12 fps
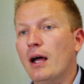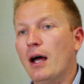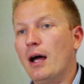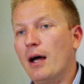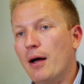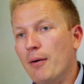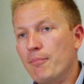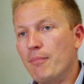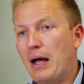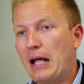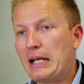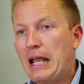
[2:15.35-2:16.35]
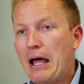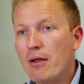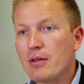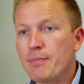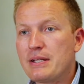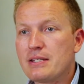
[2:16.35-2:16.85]
and
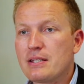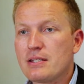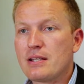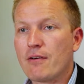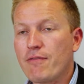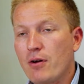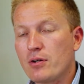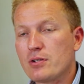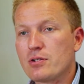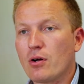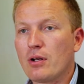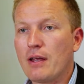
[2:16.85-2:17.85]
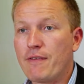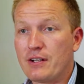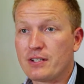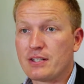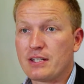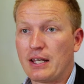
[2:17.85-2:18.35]
now the business is now focused on
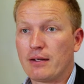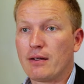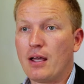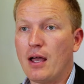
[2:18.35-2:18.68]
efficiency